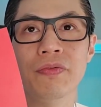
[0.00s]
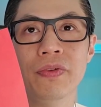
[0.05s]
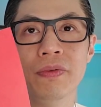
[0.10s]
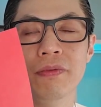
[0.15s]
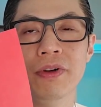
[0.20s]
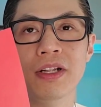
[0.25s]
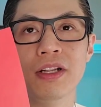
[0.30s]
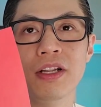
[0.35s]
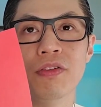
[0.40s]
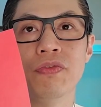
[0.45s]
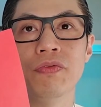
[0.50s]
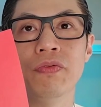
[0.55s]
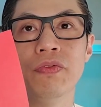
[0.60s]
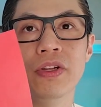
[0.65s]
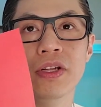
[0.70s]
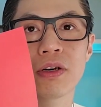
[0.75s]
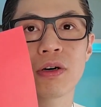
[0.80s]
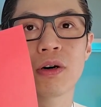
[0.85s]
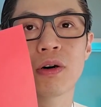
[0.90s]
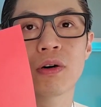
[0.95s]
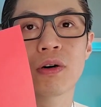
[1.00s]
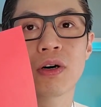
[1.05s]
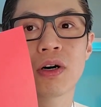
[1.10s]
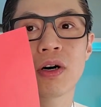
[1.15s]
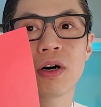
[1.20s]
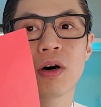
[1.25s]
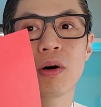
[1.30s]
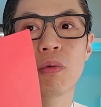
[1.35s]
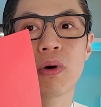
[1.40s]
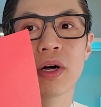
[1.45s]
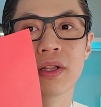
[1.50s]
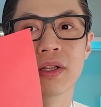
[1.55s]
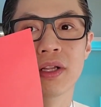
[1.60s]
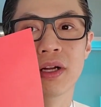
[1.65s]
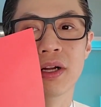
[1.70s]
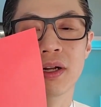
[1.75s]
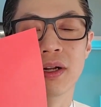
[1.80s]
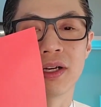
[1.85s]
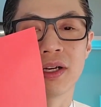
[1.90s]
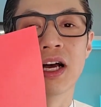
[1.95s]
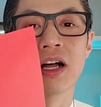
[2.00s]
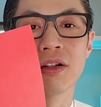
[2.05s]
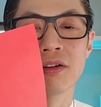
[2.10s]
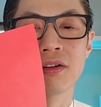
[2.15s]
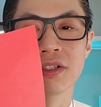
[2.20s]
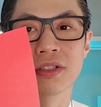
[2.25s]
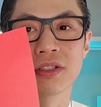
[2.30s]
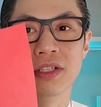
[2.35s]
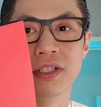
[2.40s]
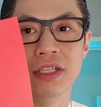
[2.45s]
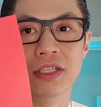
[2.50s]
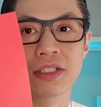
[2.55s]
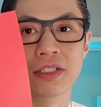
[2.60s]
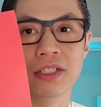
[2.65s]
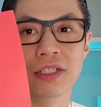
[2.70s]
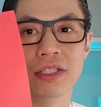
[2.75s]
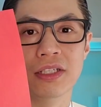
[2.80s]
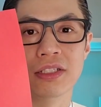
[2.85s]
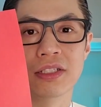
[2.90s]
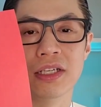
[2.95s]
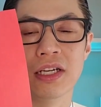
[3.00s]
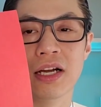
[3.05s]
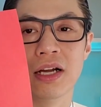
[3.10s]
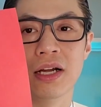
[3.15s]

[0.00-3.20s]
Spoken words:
really feel what the color is